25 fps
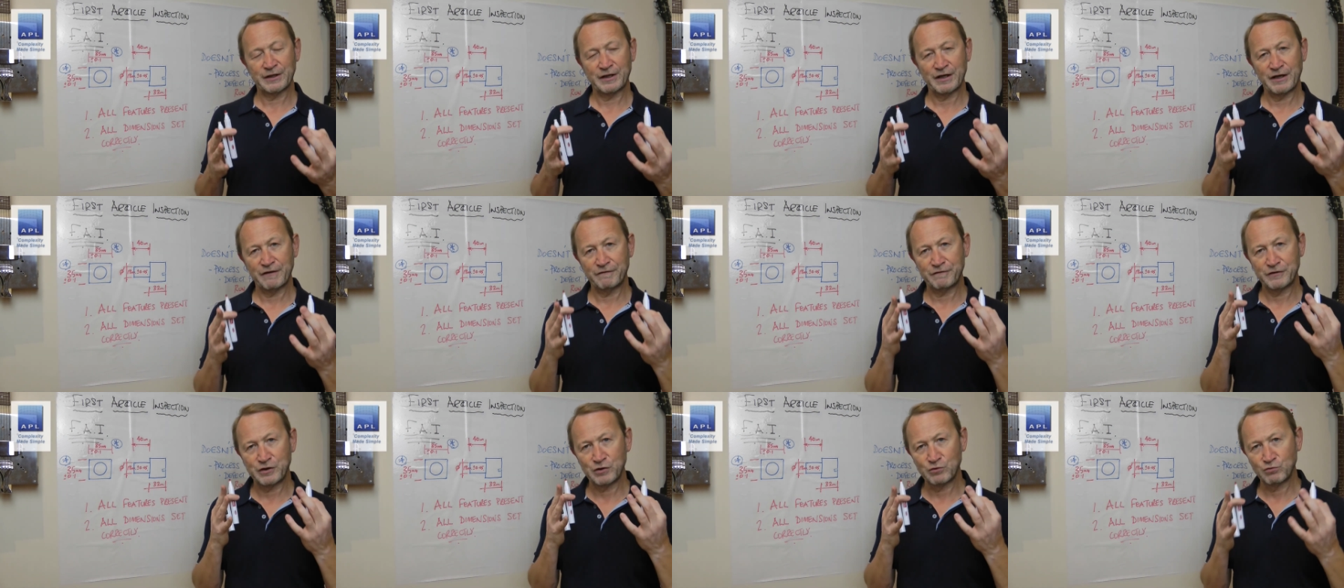
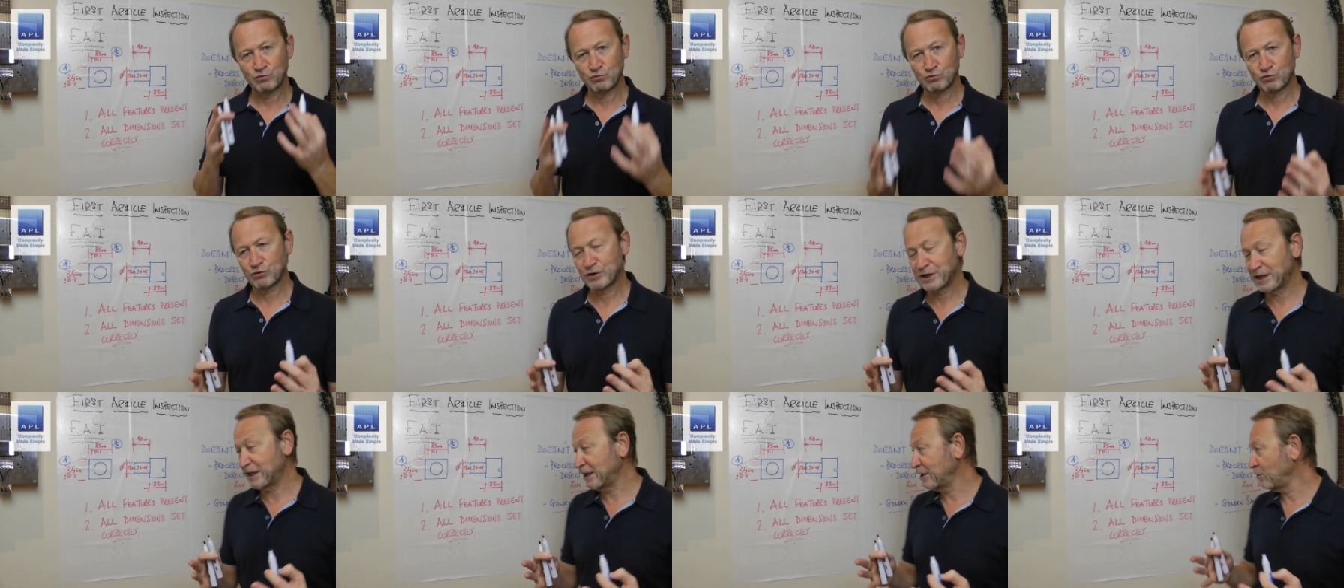If you
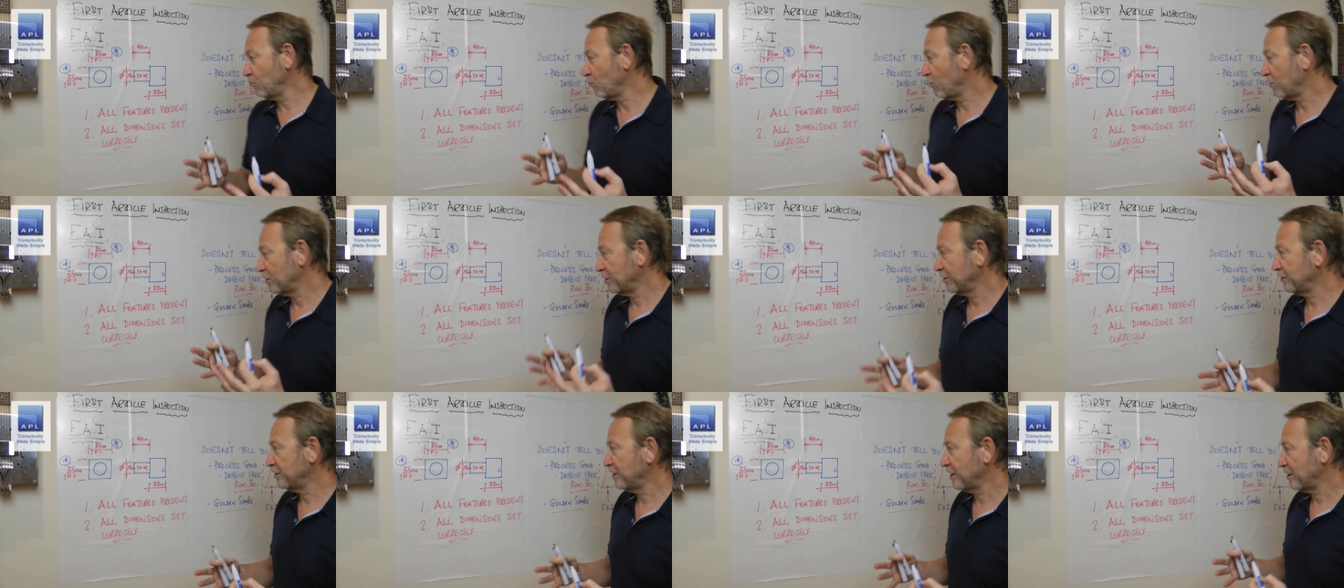really
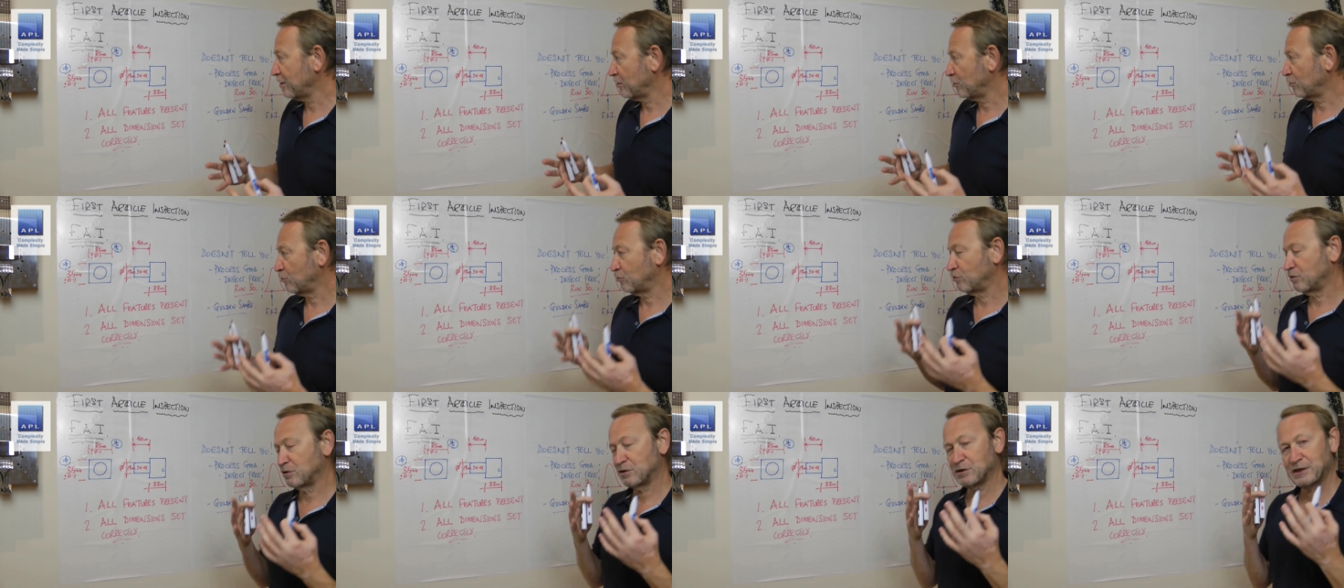want to
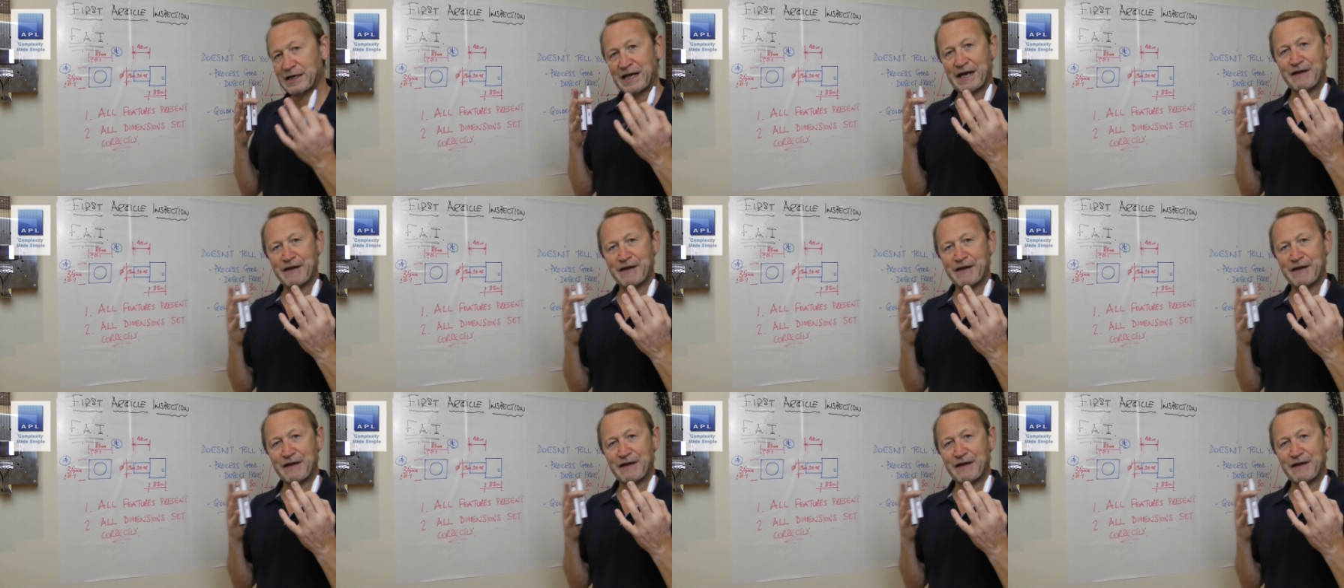know